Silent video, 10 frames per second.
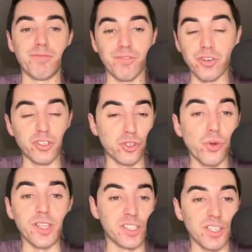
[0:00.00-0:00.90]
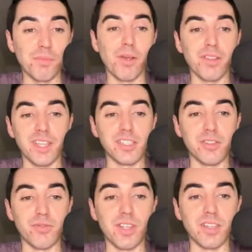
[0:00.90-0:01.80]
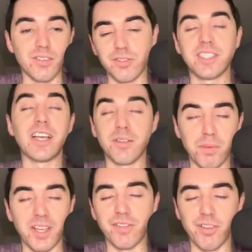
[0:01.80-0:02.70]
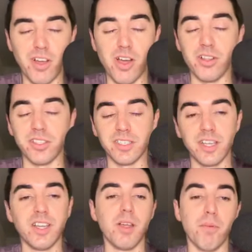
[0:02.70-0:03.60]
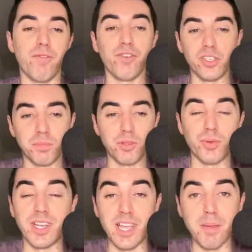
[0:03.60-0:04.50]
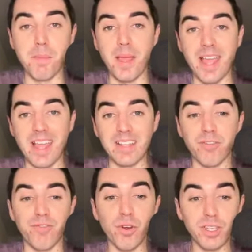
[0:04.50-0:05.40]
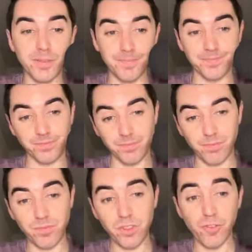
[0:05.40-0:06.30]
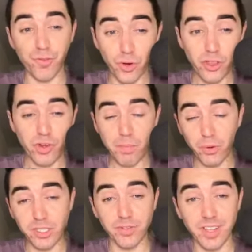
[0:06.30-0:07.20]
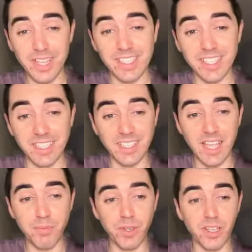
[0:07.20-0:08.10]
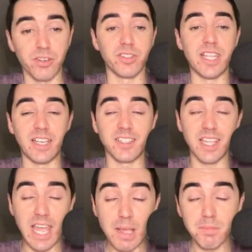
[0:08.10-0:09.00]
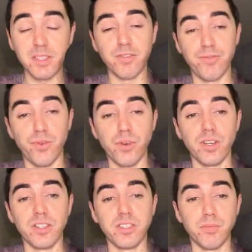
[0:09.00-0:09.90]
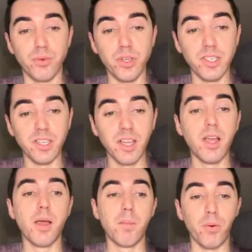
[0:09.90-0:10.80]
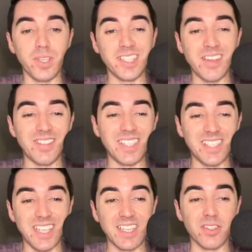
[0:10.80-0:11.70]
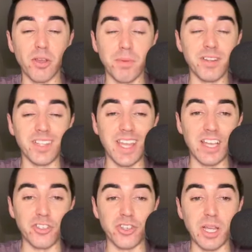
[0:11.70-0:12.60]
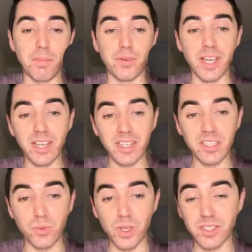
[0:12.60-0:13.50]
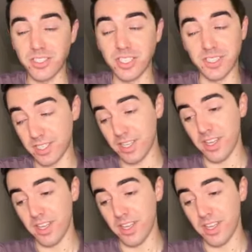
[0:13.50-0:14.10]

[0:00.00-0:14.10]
first choice among these 3 or second behind Haaland, but first between him and Foden. 43 points over the last 6 games for De Bruyne, 0.76 non-penalty XGI per 90 as well. It's just